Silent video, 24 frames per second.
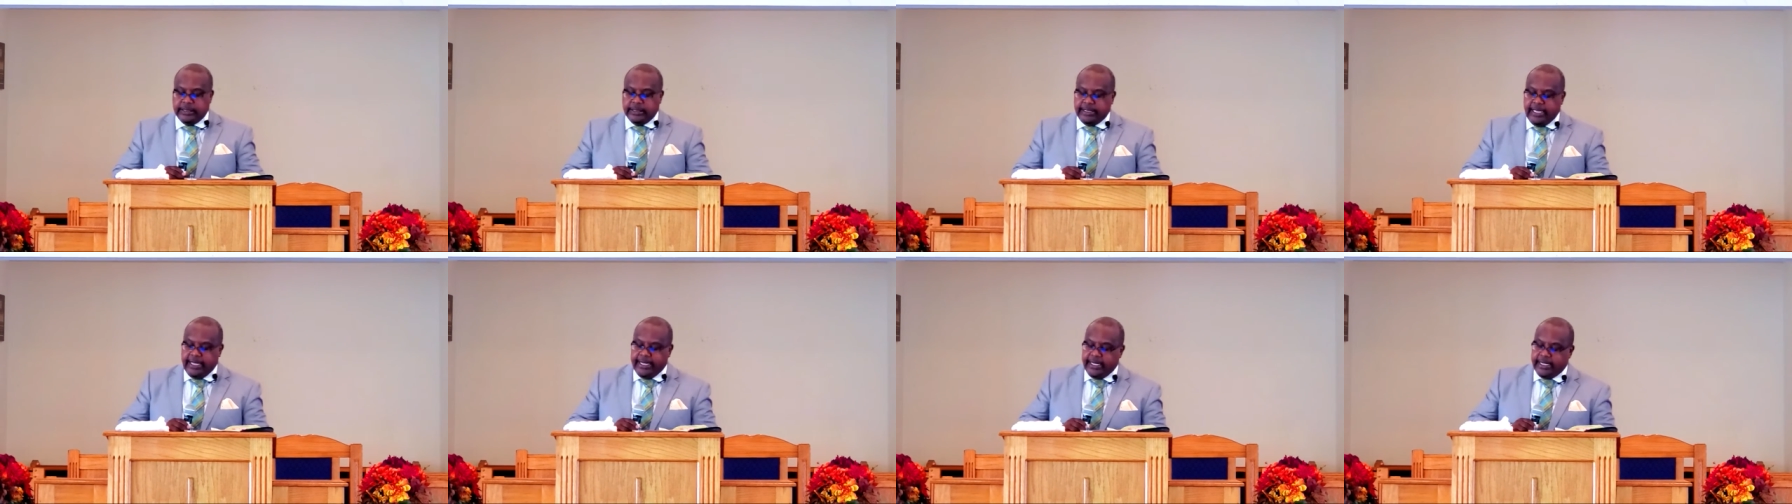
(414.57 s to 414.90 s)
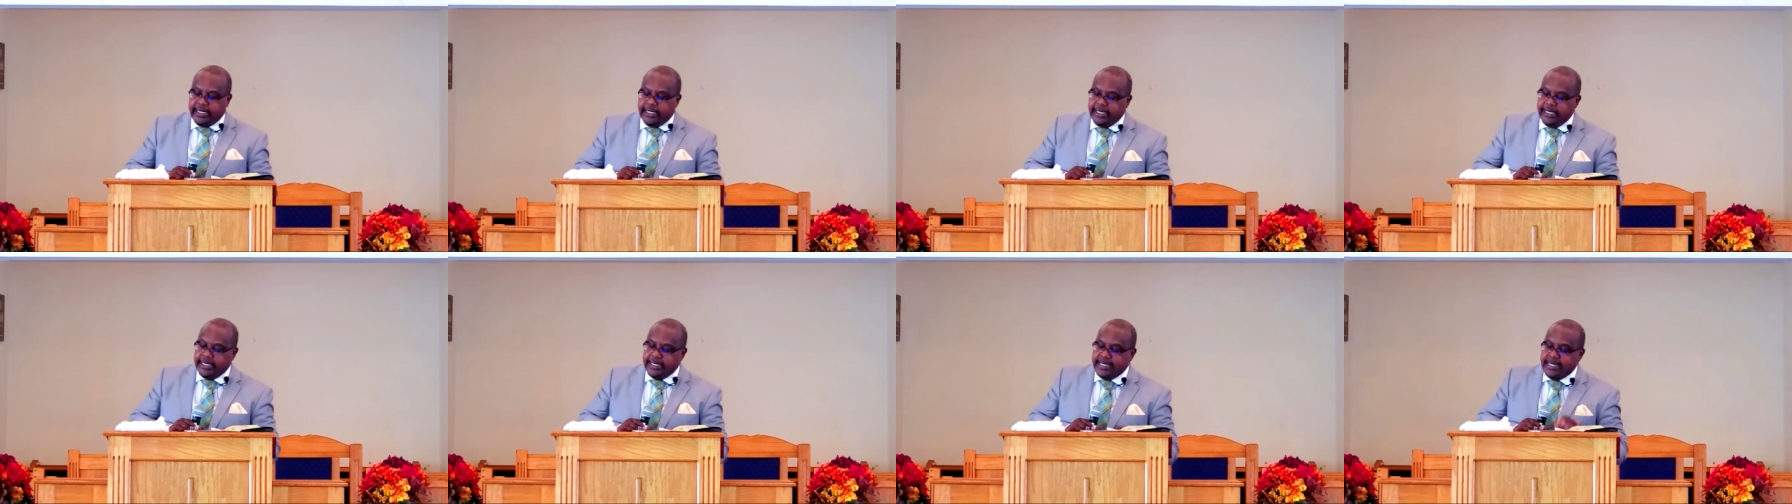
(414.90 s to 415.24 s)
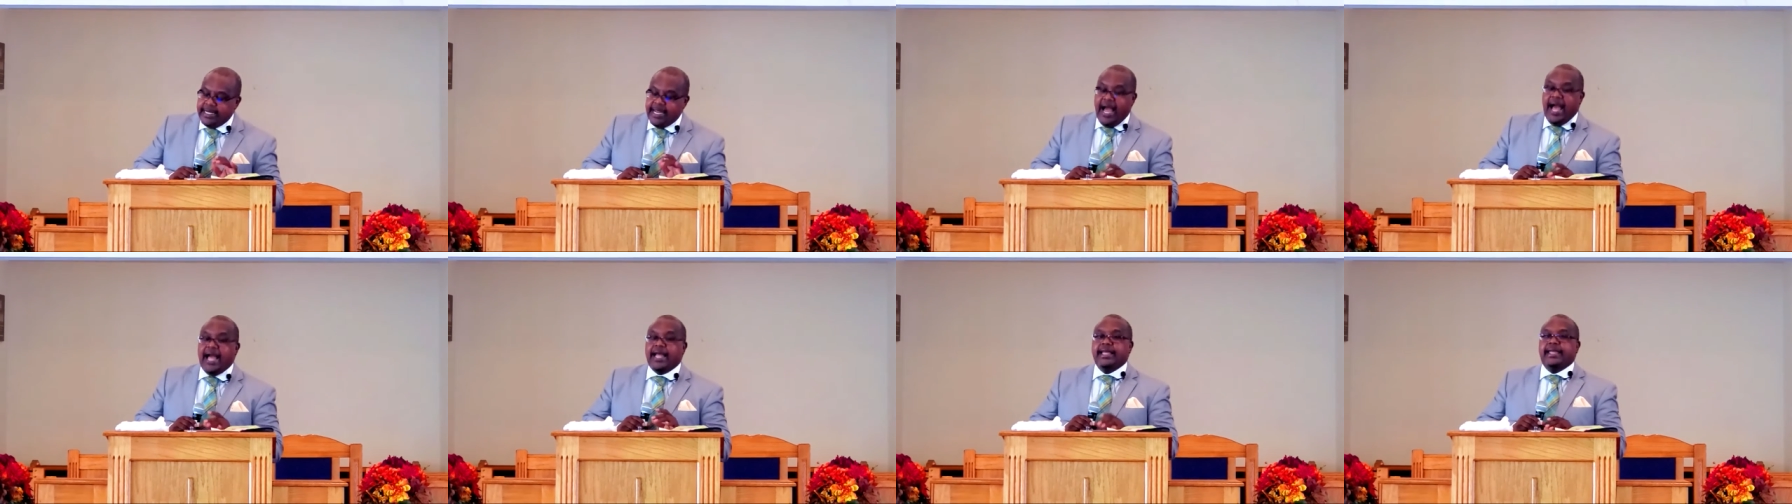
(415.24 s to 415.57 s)
that it could
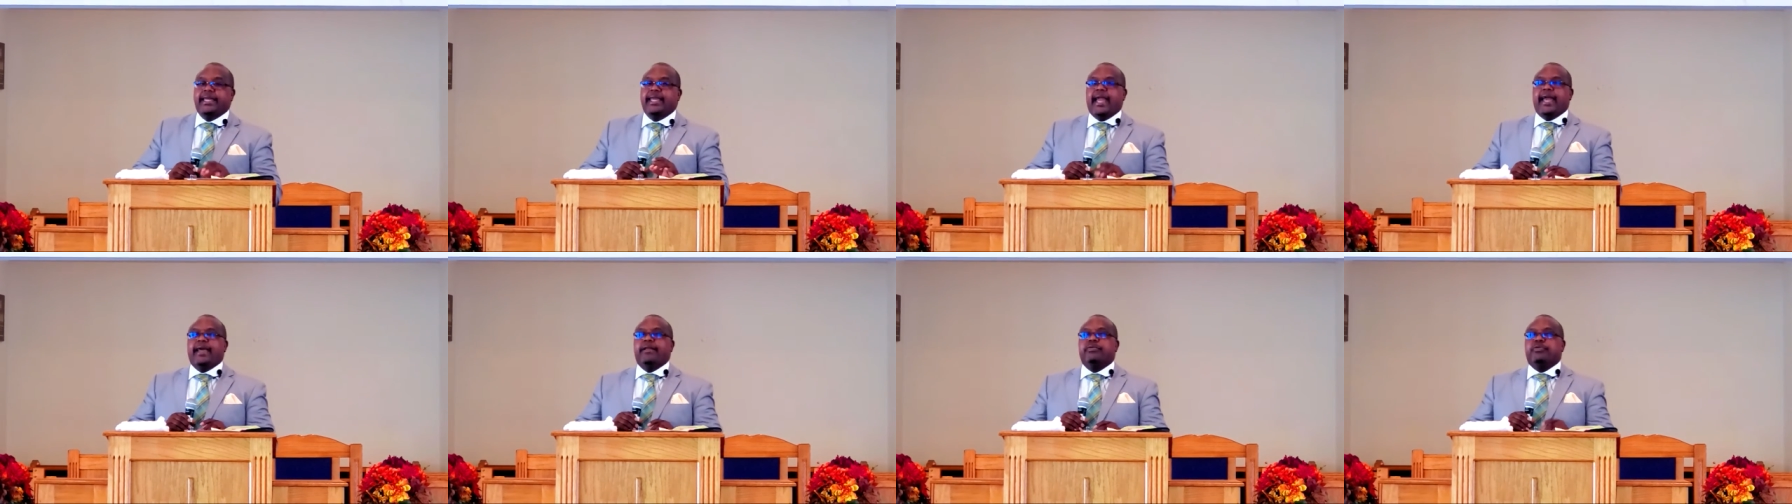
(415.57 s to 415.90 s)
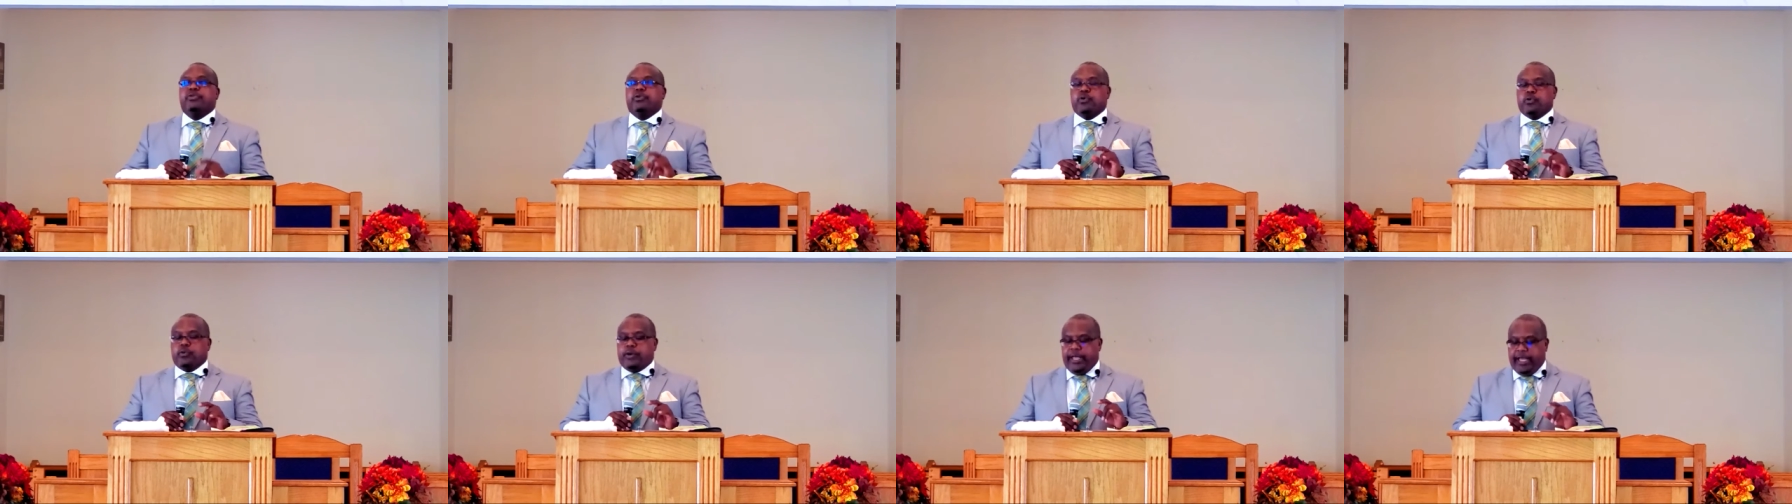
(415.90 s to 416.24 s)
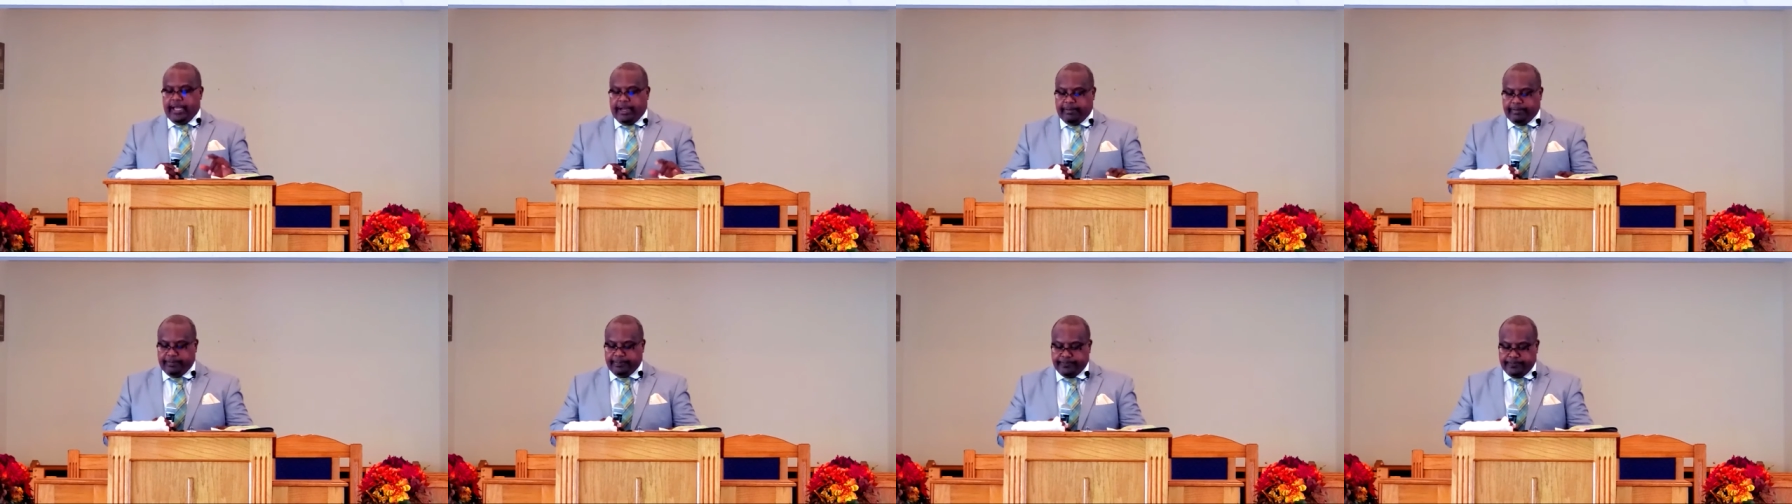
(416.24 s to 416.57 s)
not get through
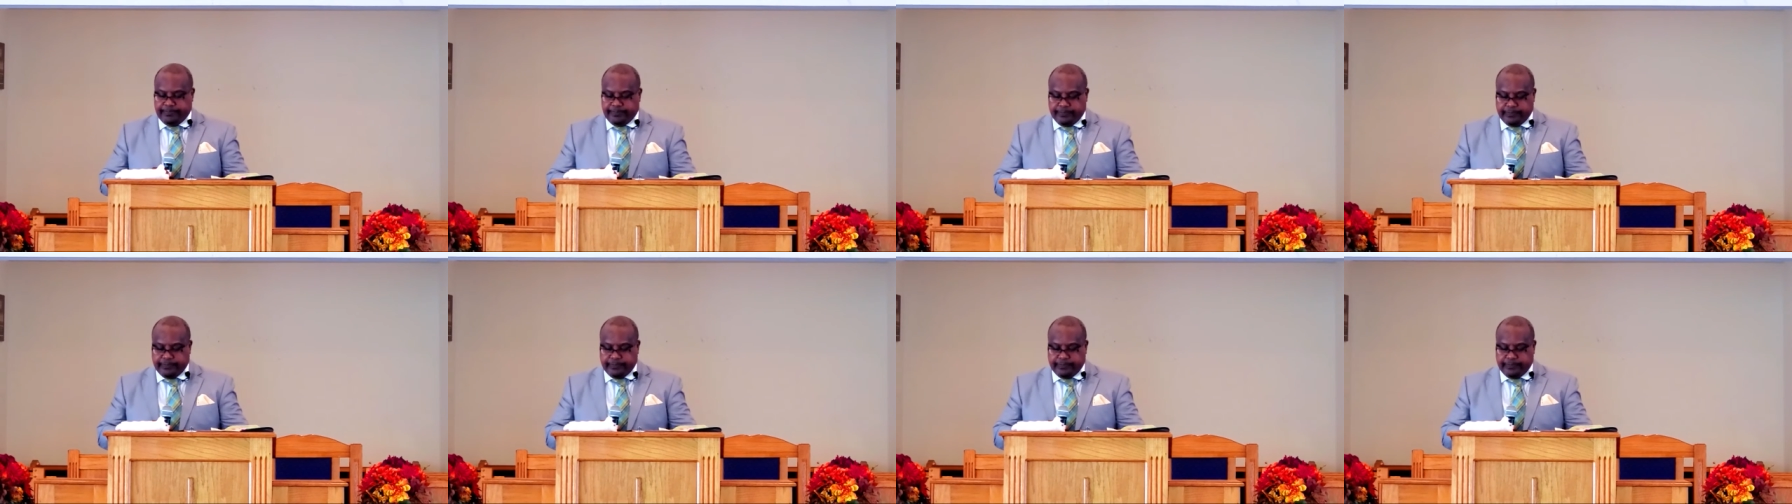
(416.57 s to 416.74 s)
him.